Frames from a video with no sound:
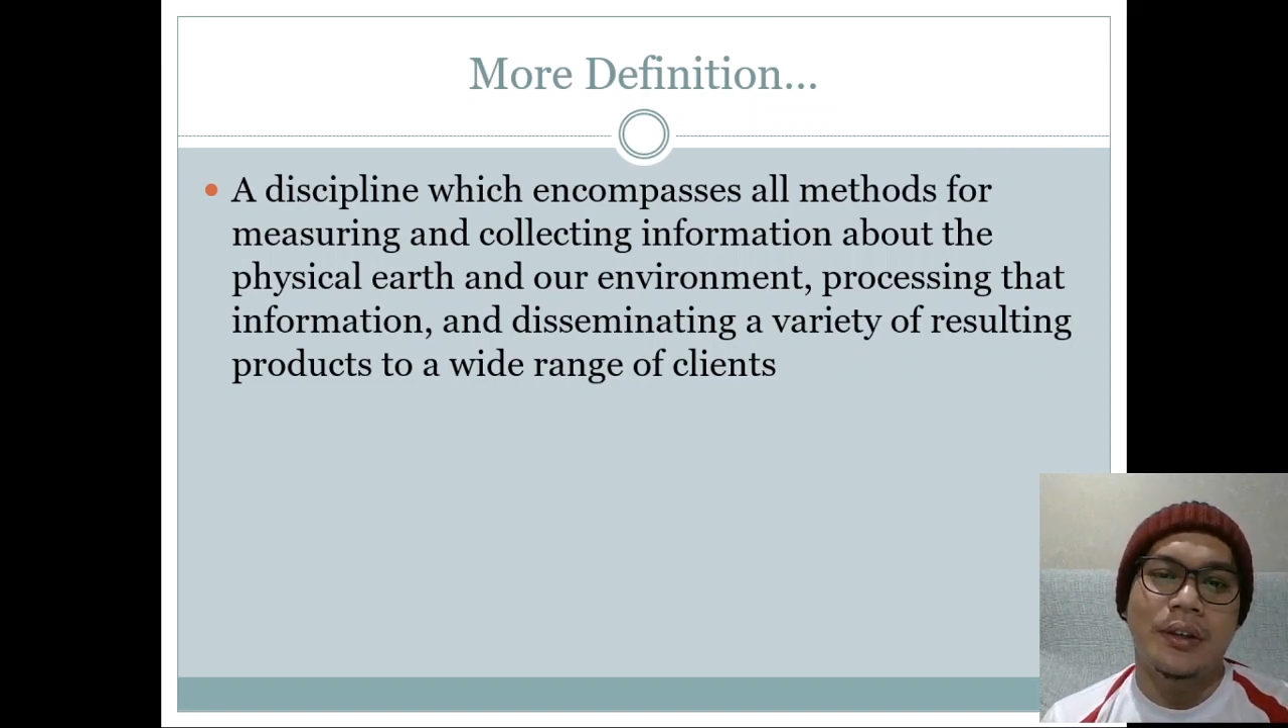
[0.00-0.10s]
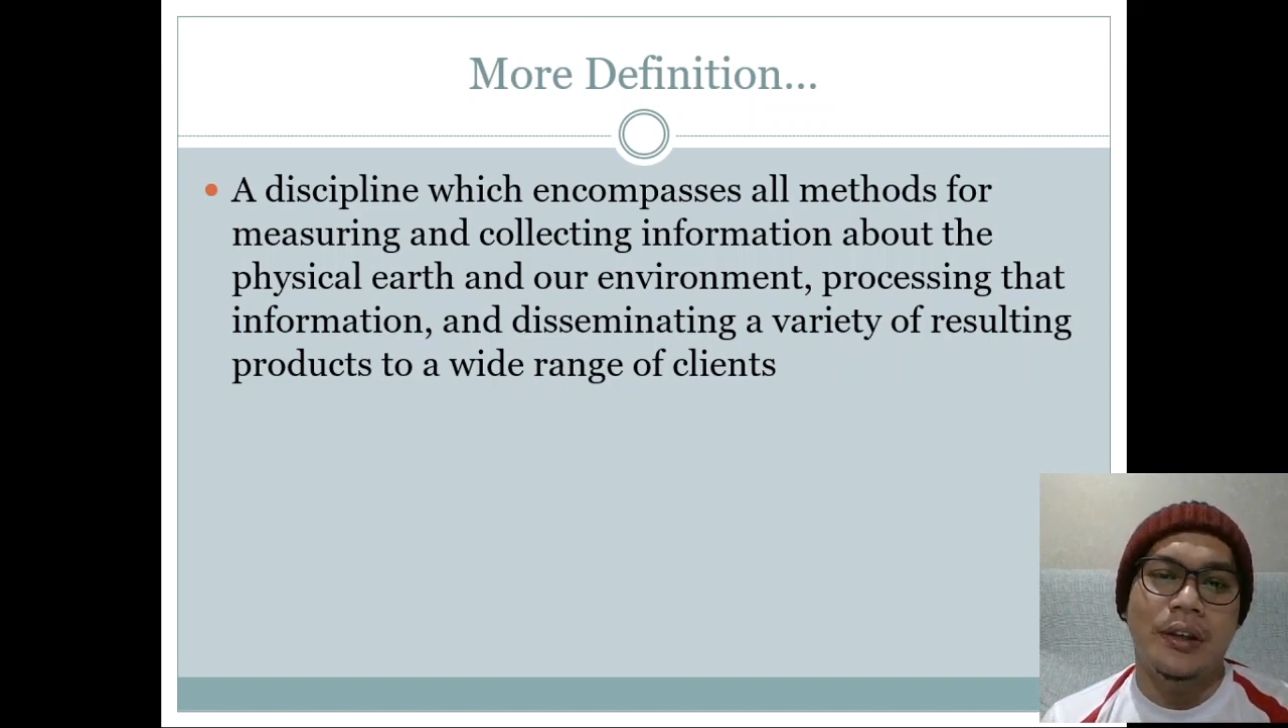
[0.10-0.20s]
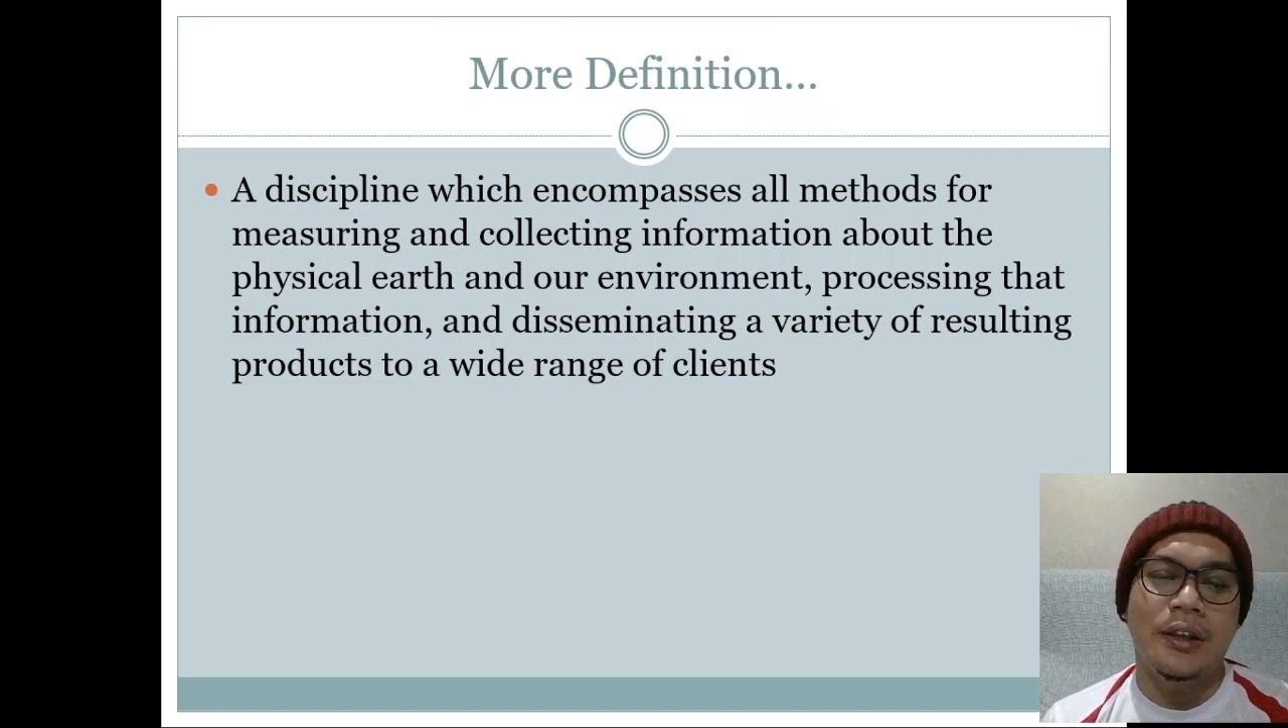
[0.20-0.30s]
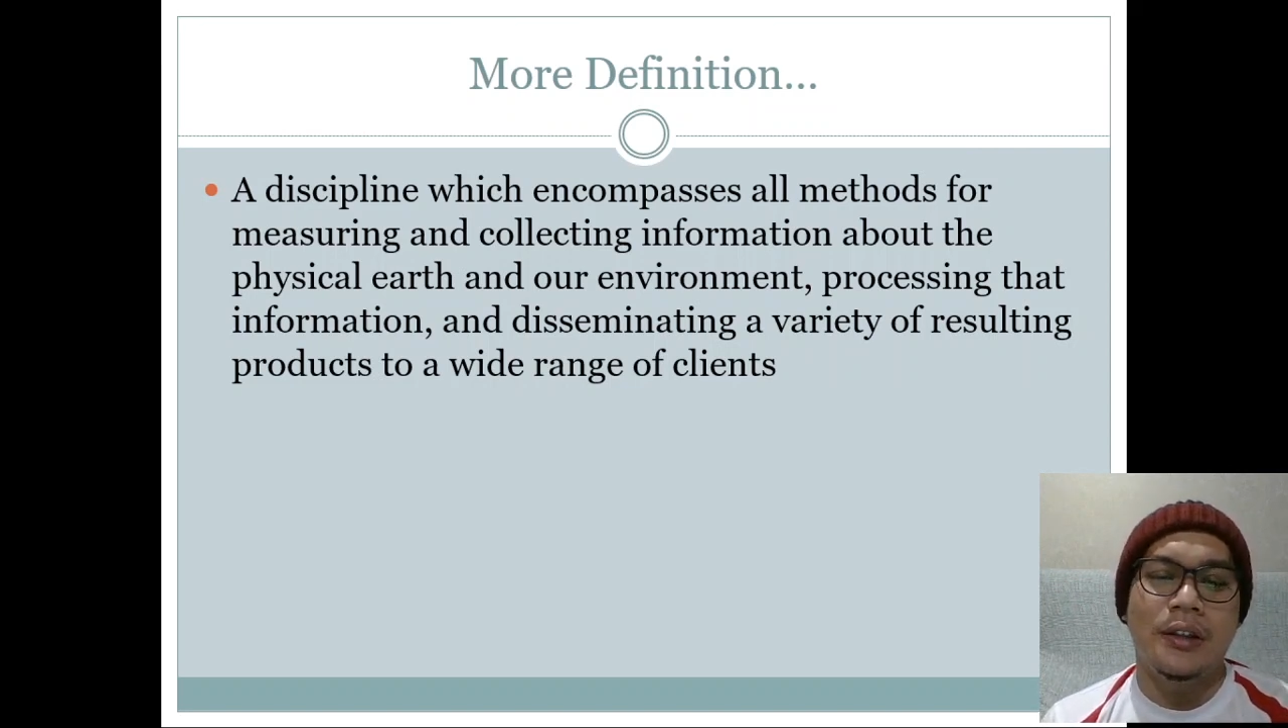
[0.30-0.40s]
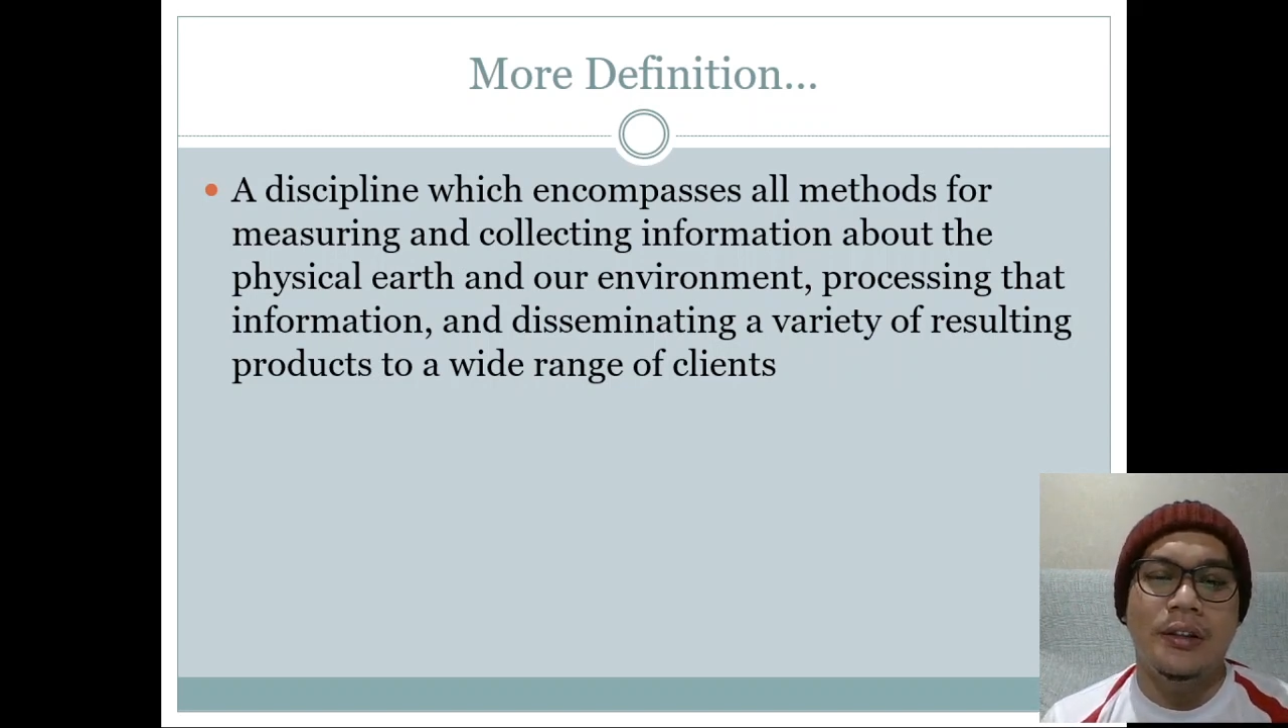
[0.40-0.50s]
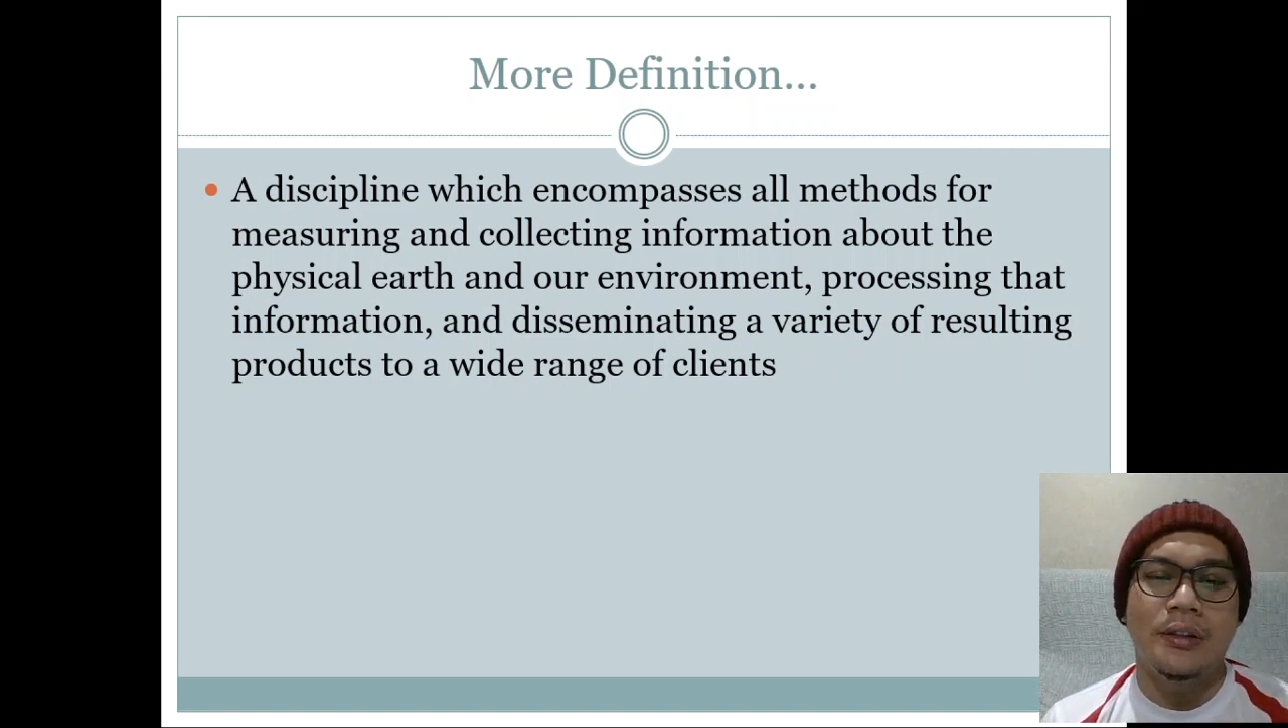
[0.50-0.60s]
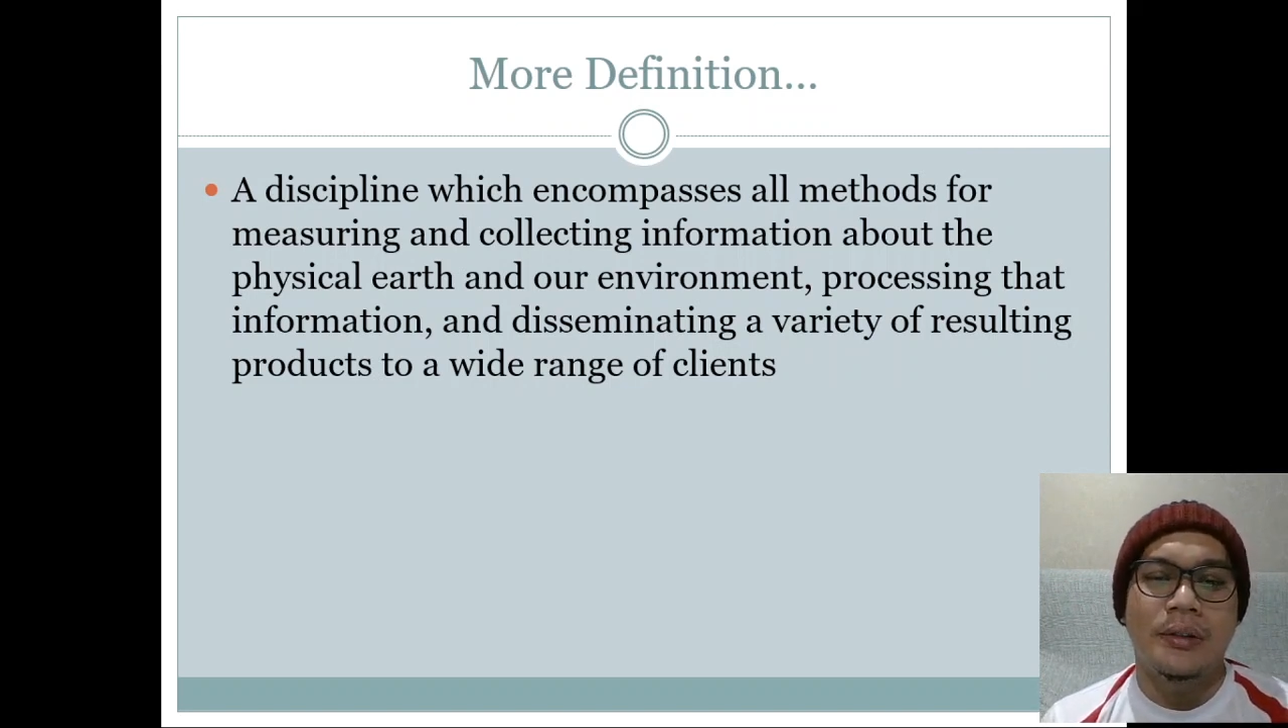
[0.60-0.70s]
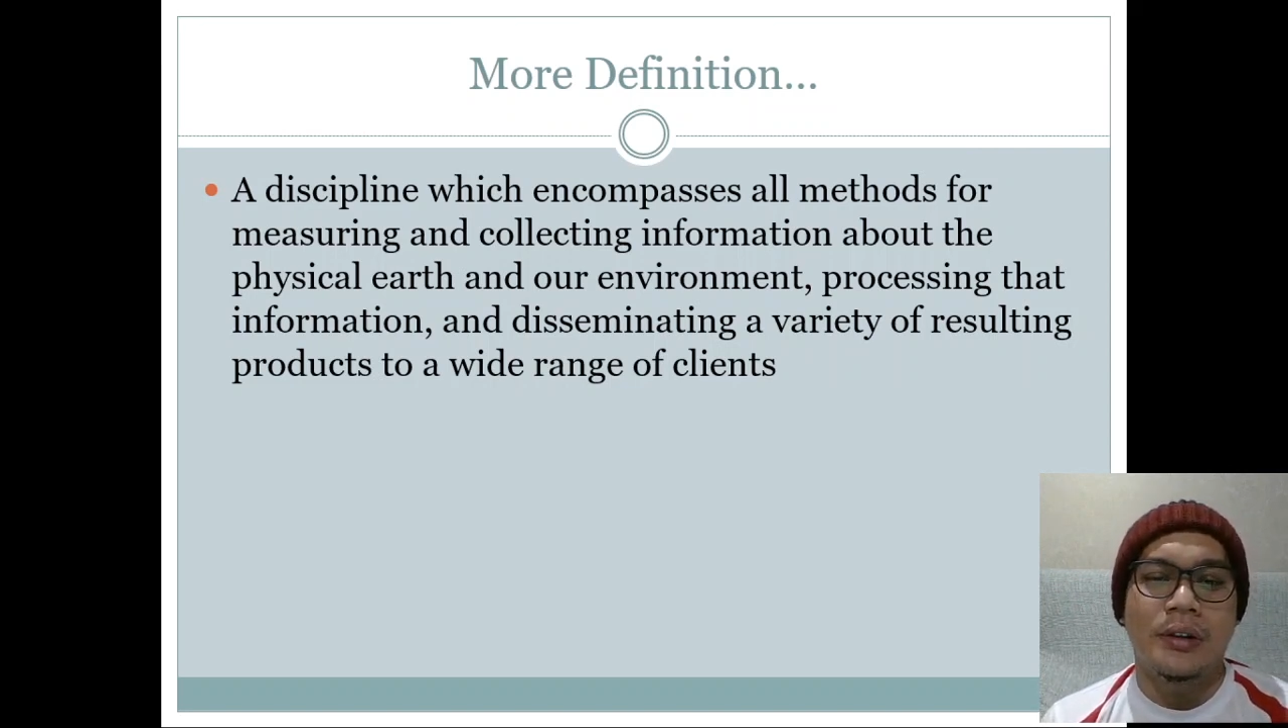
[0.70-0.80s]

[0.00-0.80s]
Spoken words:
in